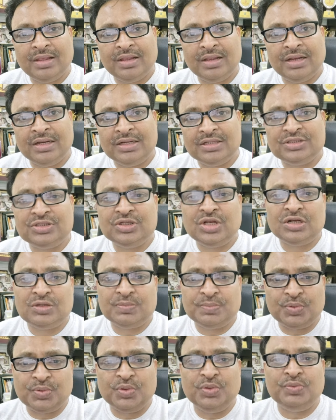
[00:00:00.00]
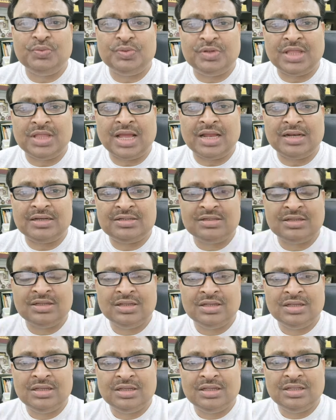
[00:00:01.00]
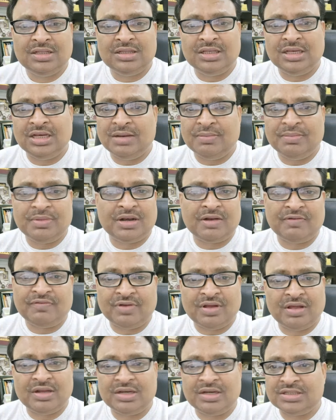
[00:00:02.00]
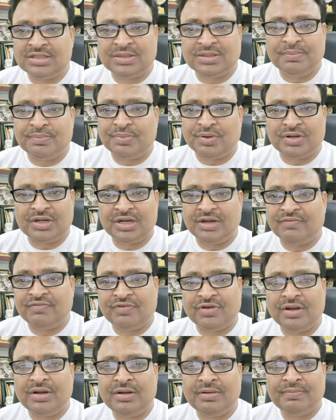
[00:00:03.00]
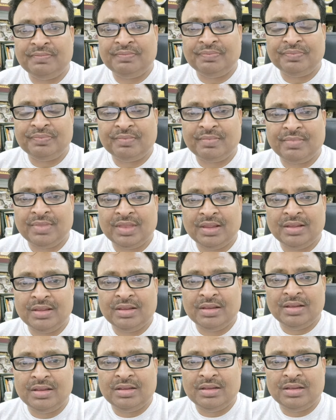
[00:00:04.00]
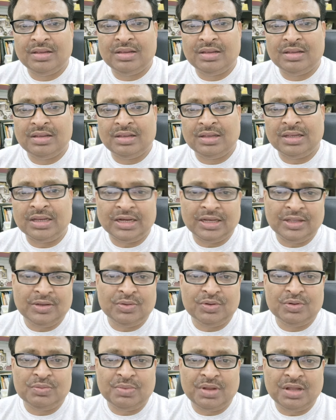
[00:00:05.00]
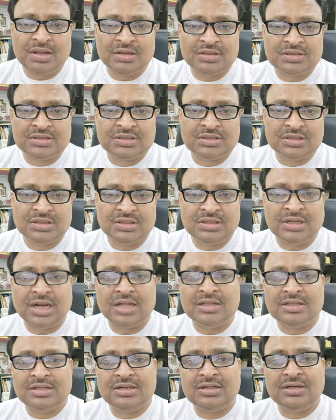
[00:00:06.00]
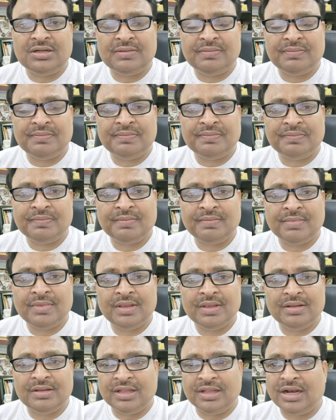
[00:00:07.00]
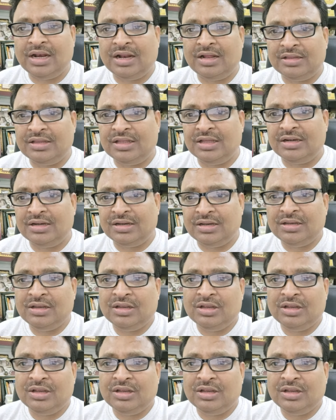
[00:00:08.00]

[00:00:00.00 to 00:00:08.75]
it is not proved that the number of R is important for getting good marks. Rather, there are other,